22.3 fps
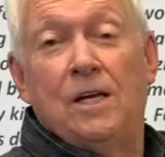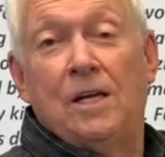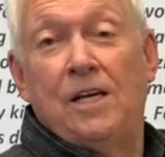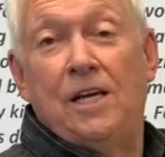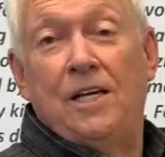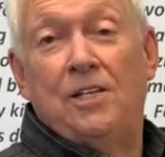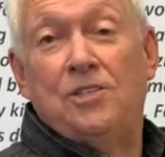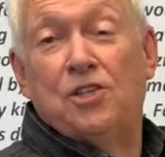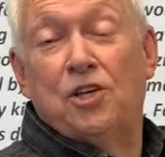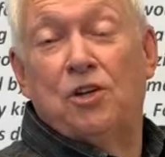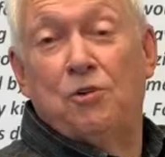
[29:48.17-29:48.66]

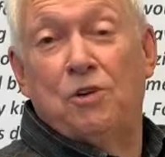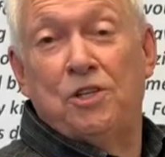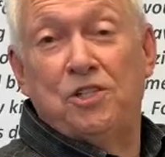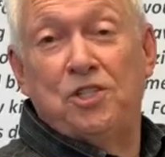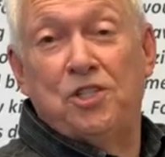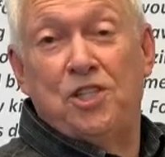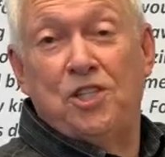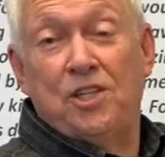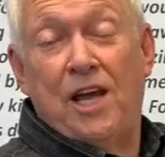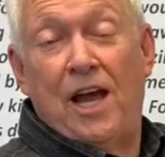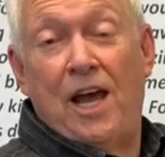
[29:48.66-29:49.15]
He's a
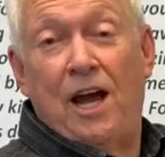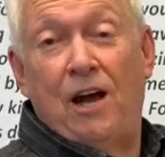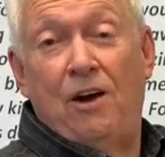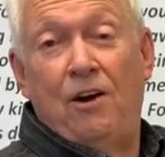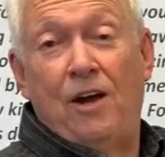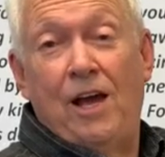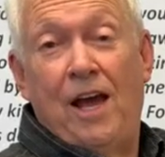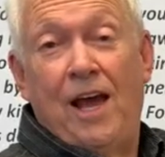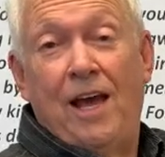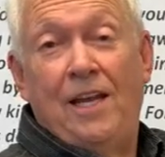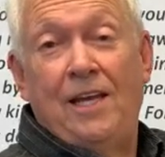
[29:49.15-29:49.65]
Christian now,
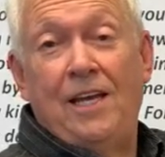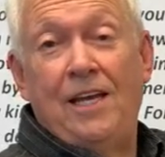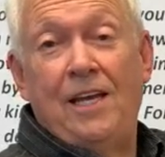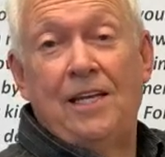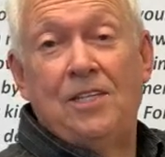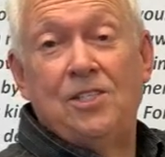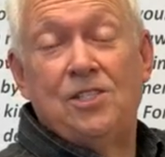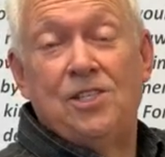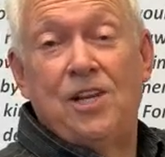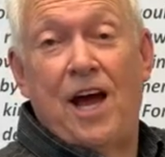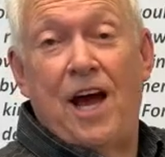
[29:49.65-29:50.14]
and
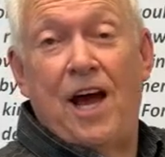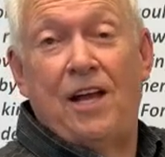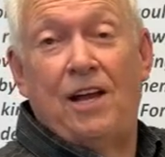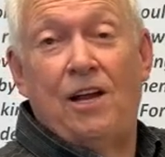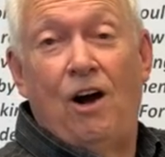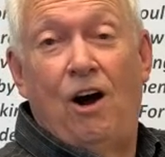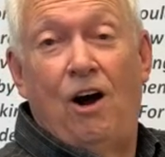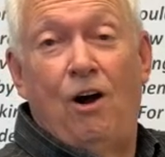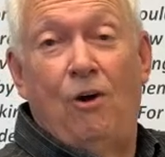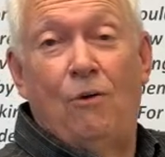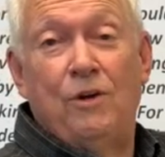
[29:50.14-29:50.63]
he's not
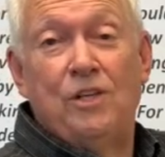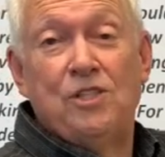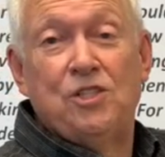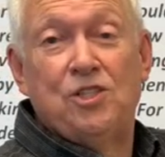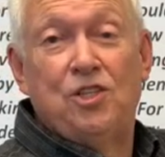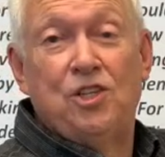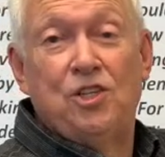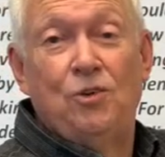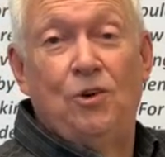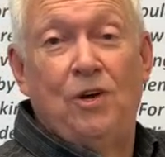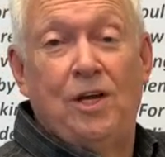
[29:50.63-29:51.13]
always
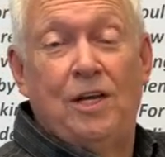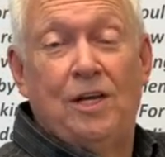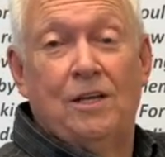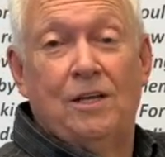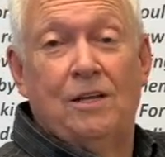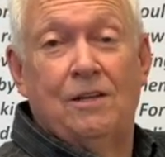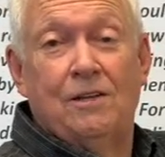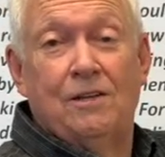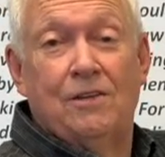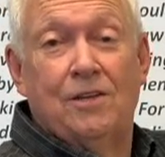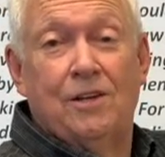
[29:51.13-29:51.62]

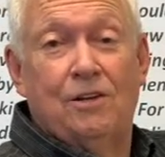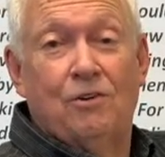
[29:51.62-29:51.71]
doing the